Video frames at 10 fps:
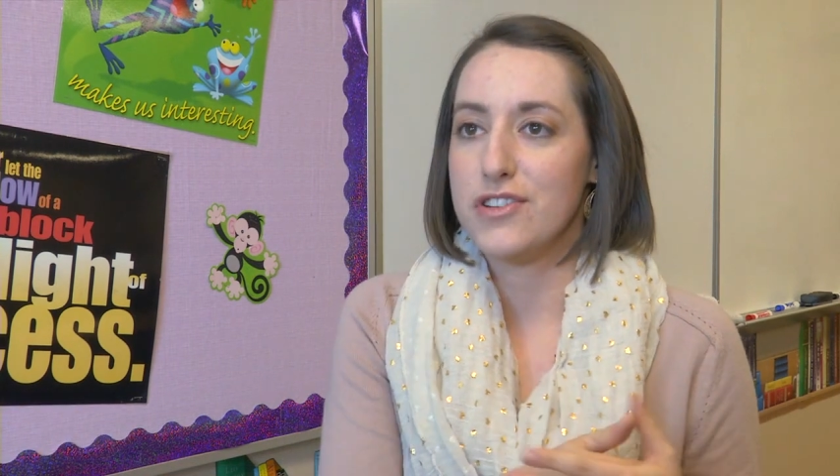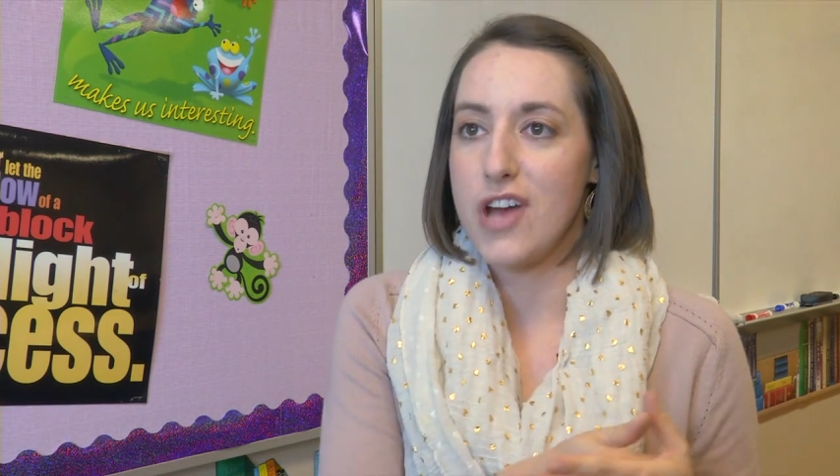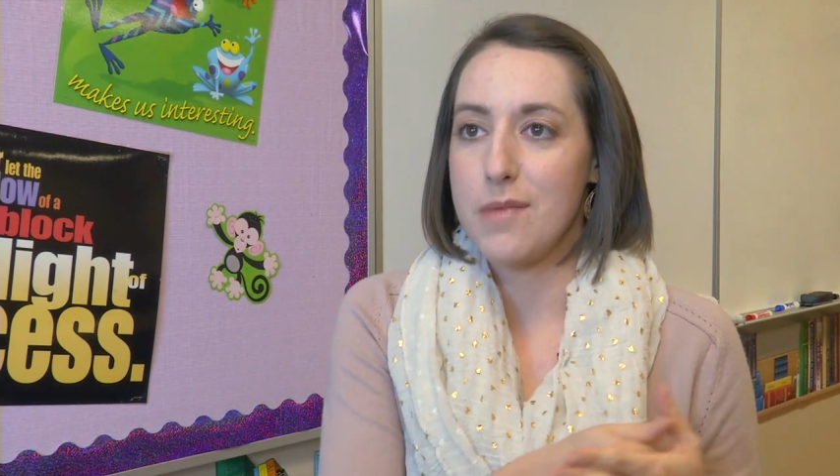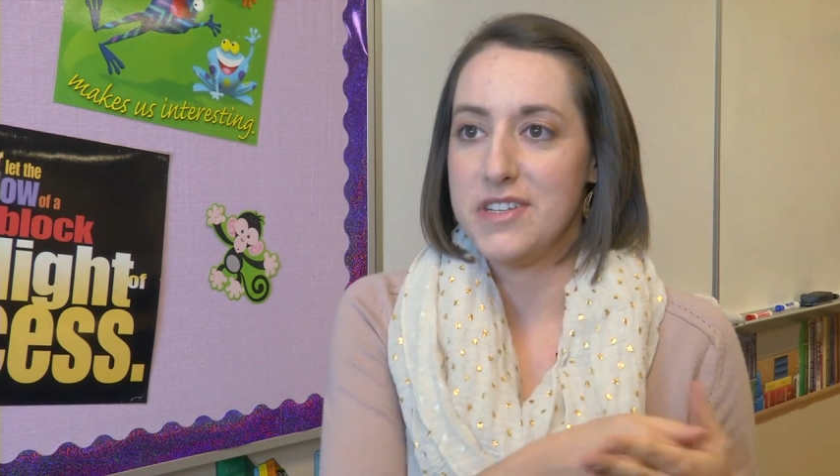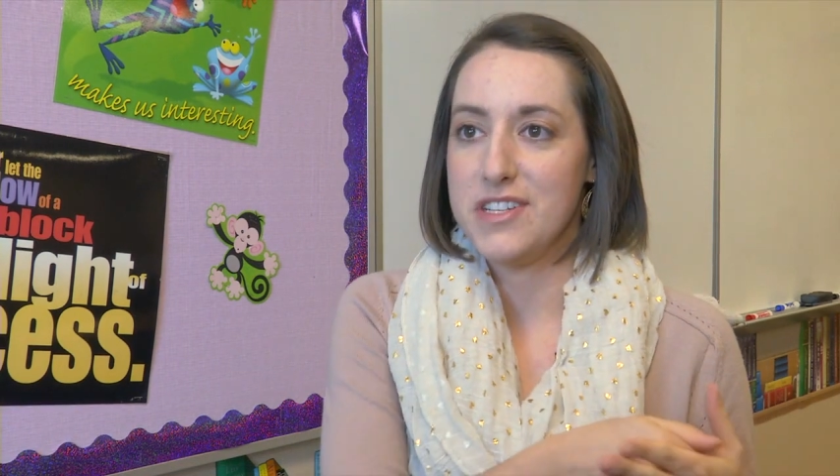a
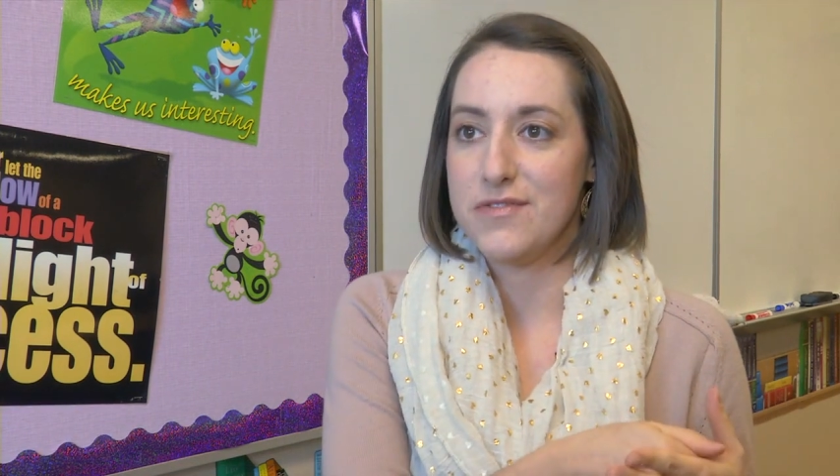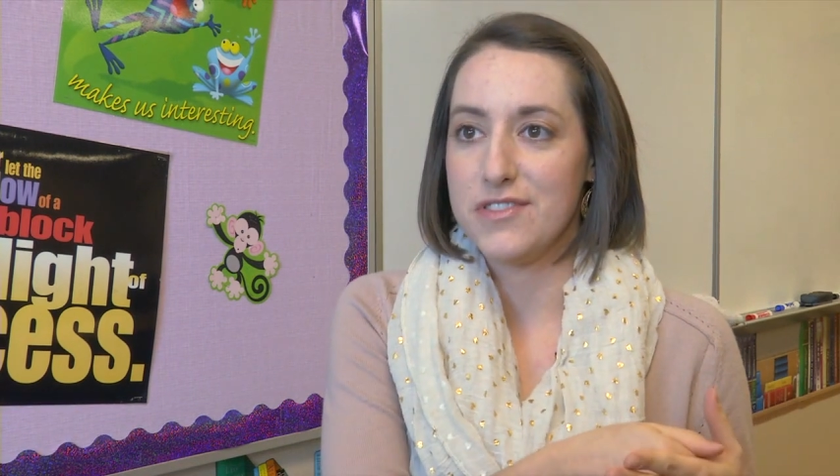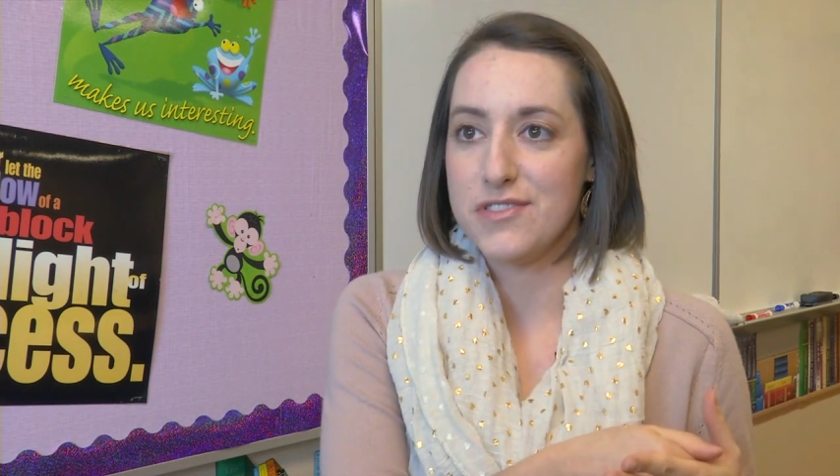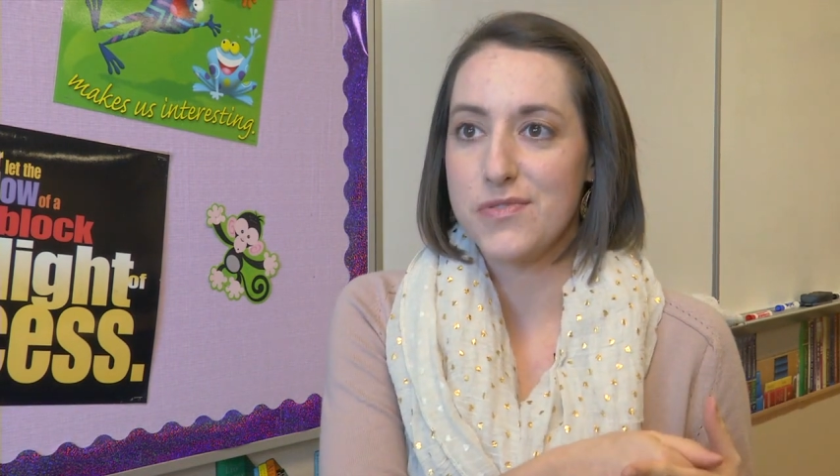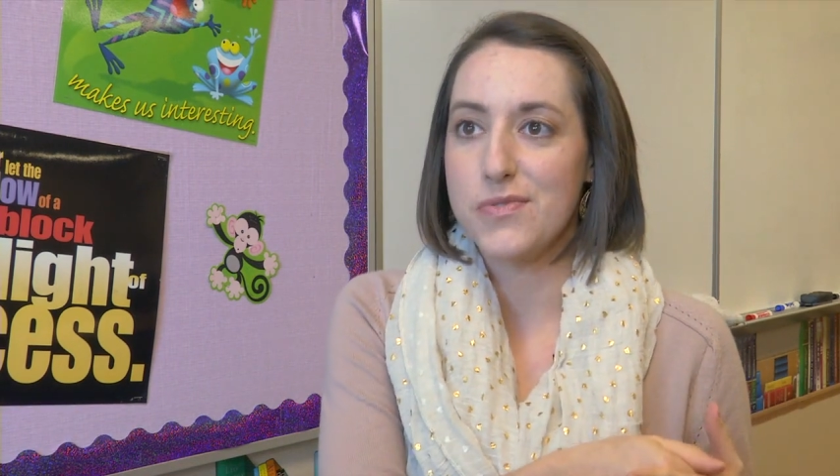job at a
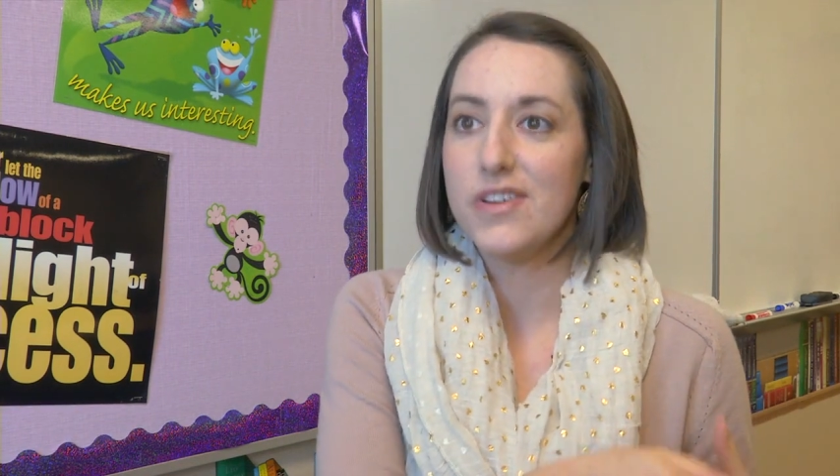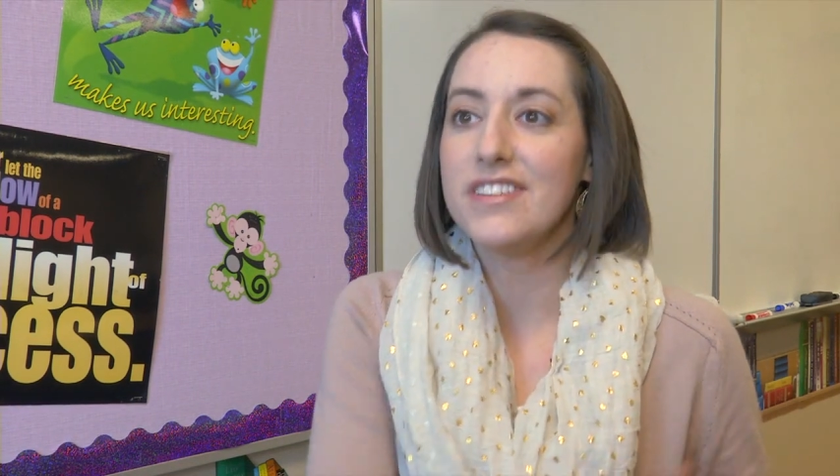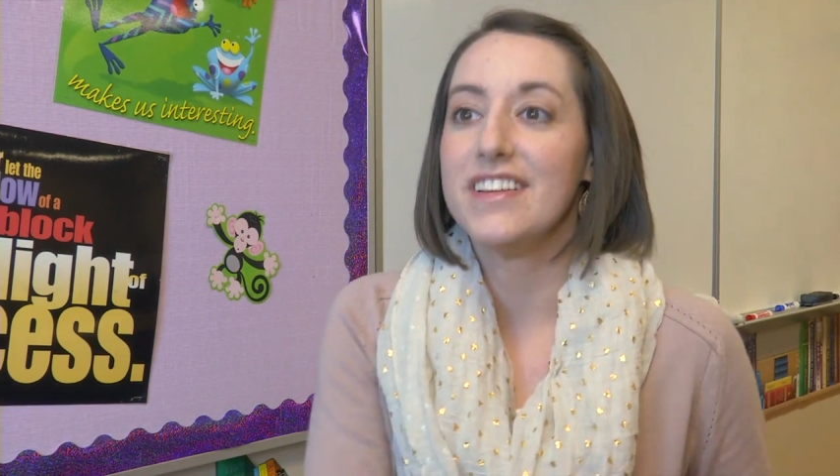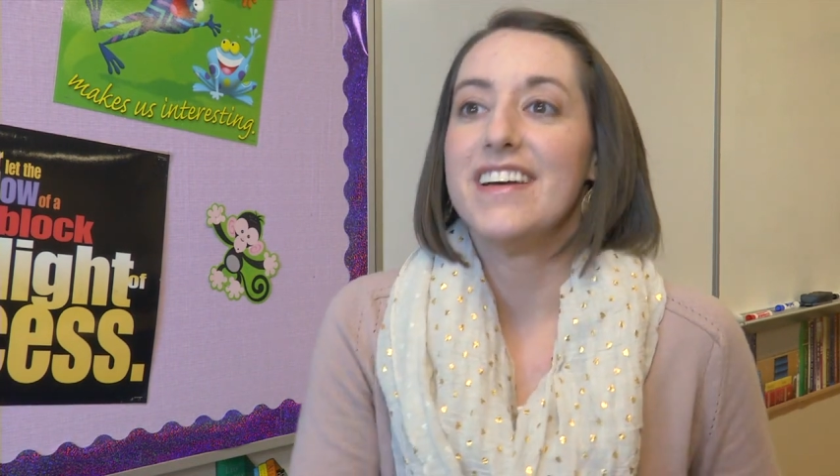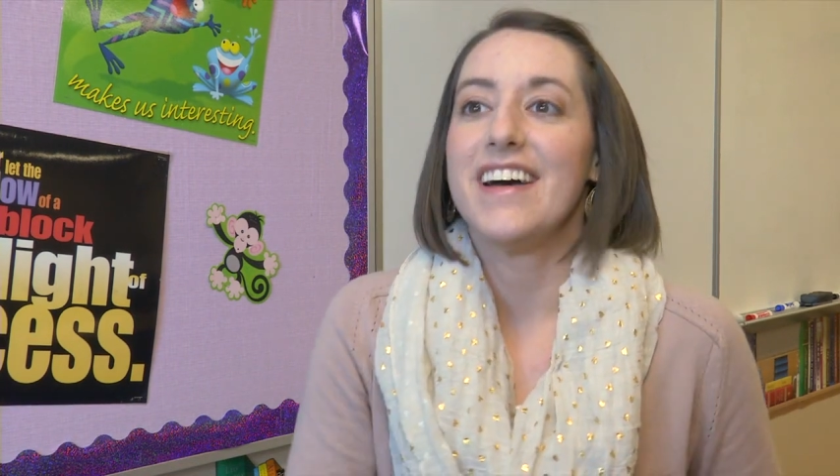different school.